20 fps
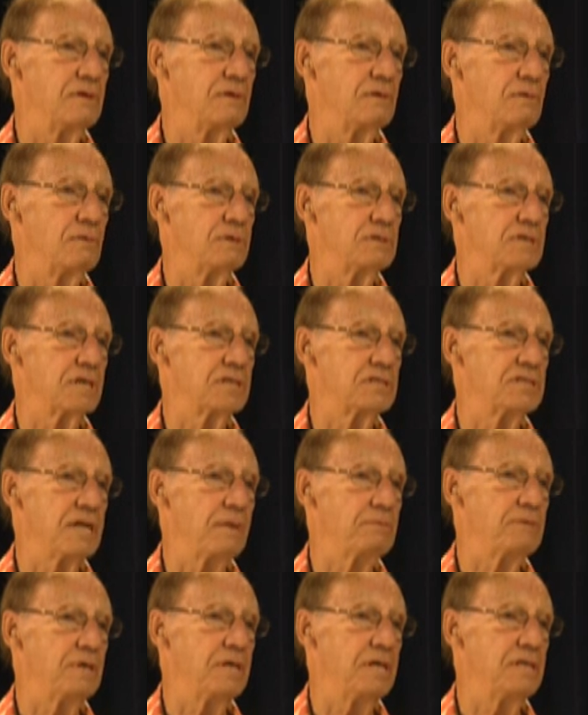was
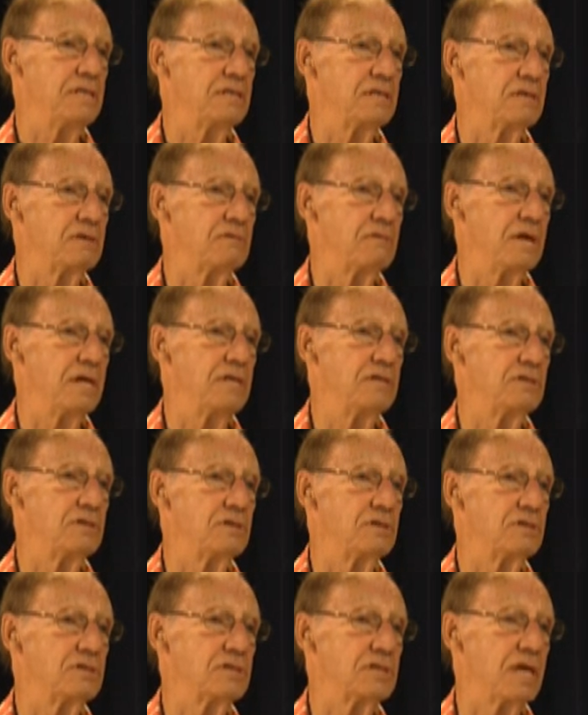accepted into the
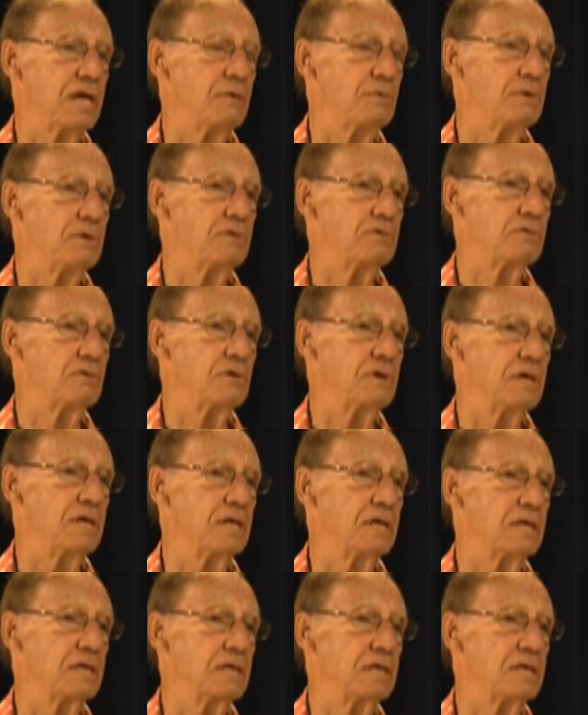Rangers and went through an,
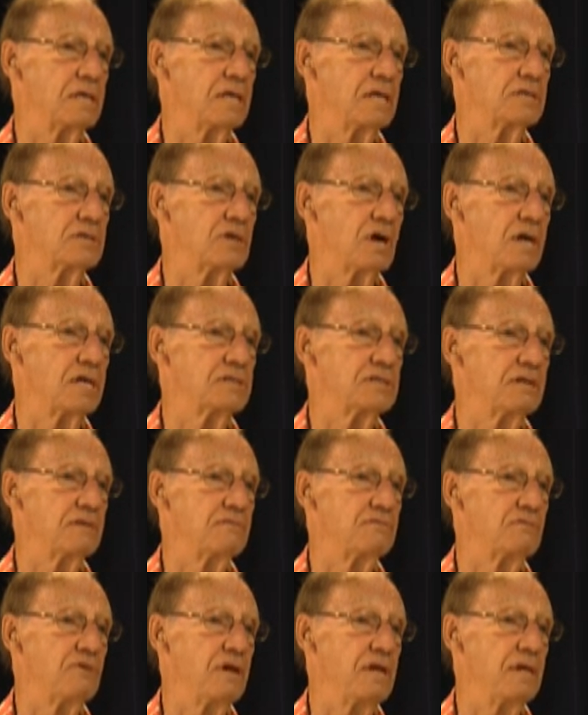an
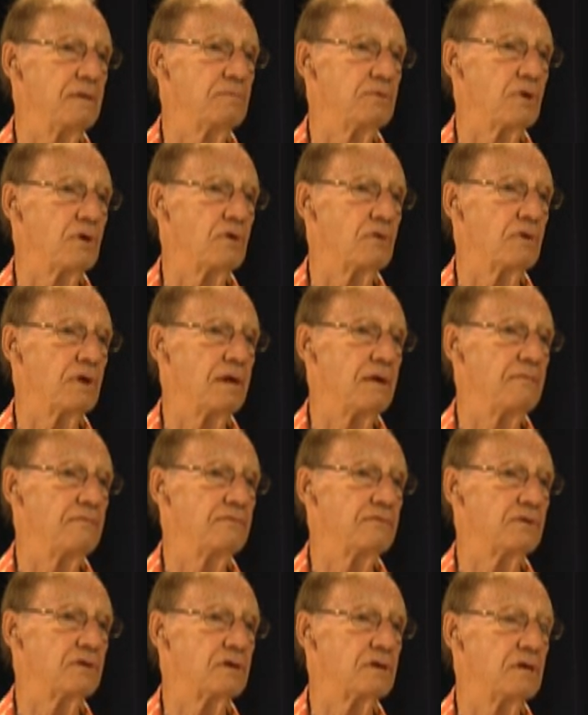exhaustive training program
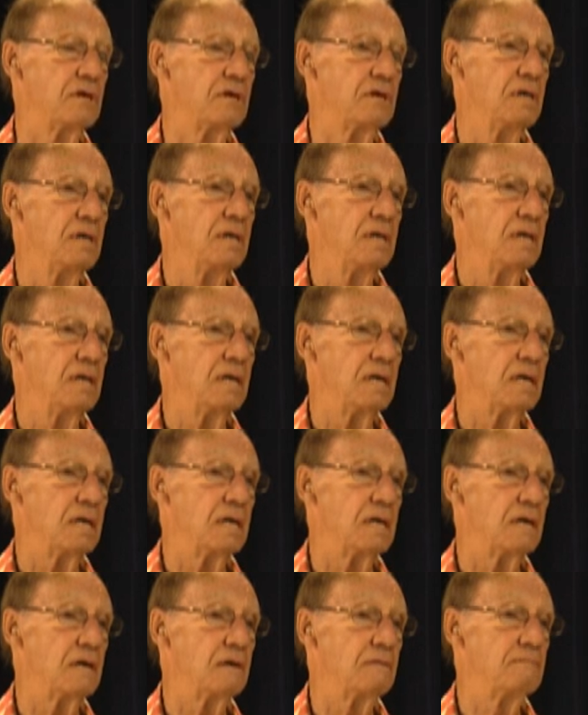for,
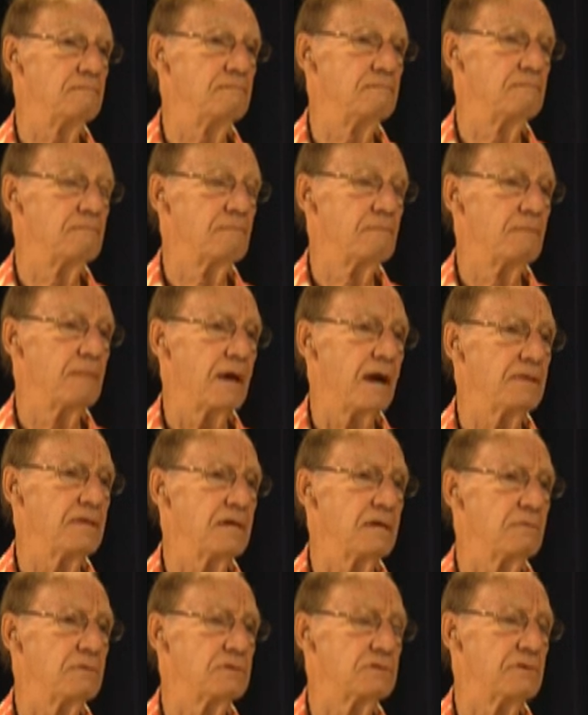um, I
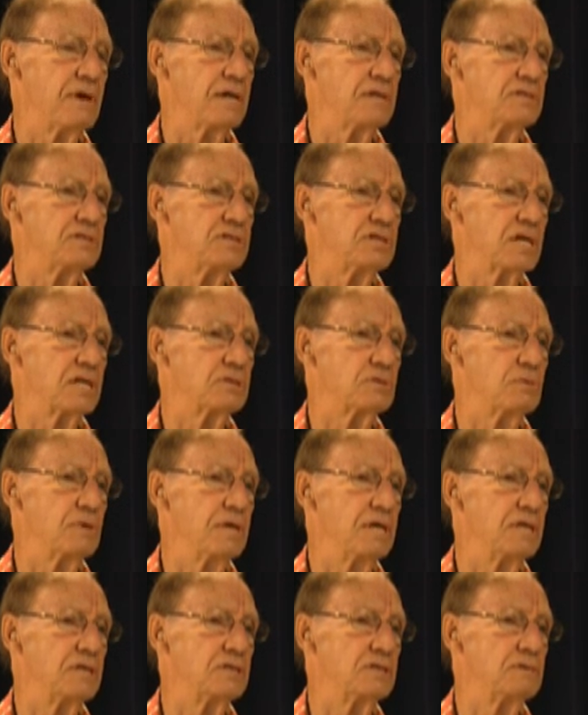think it was around six
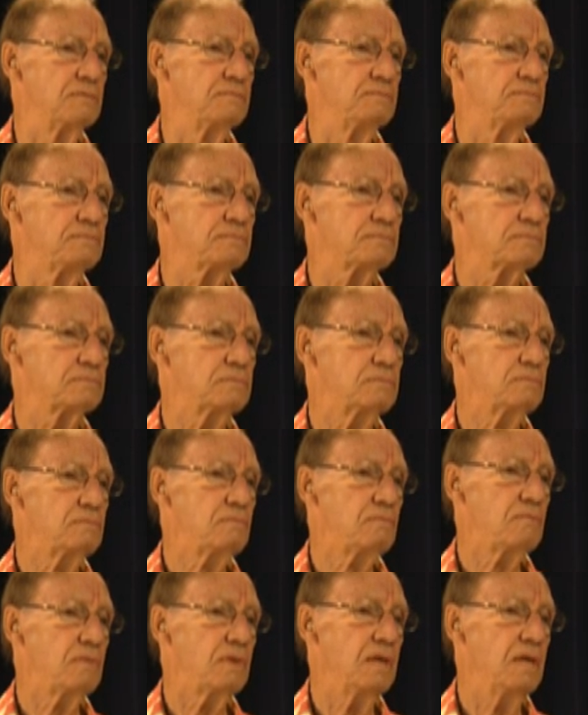weeks.
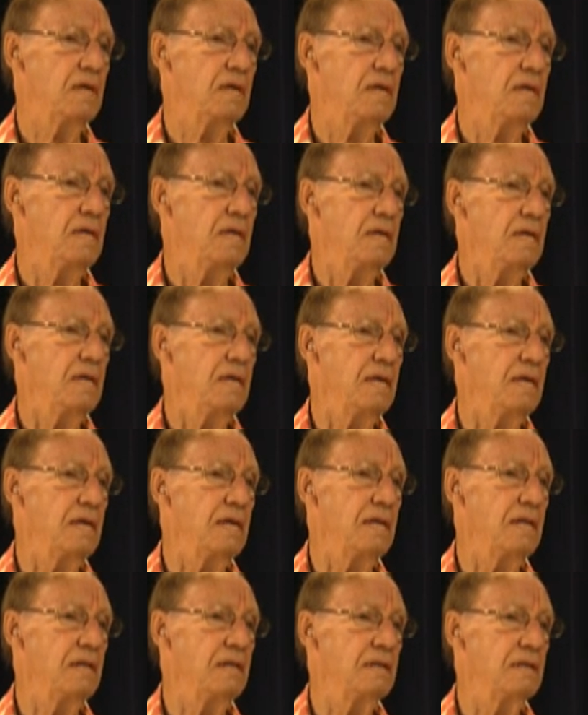
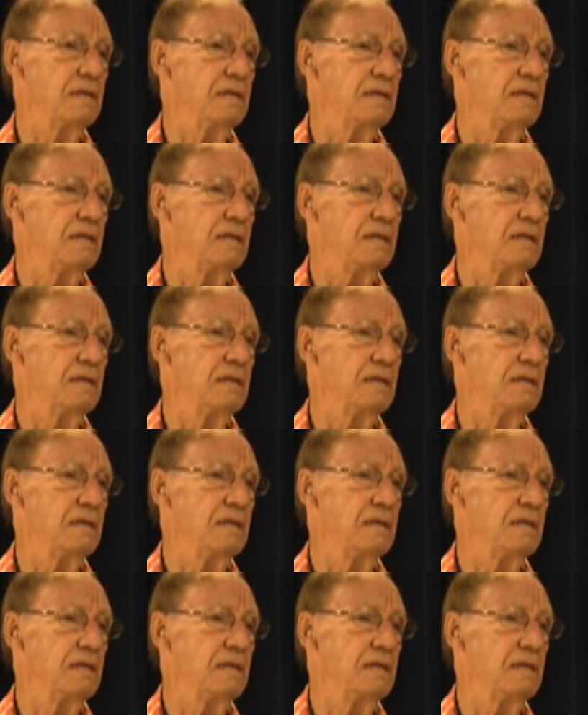And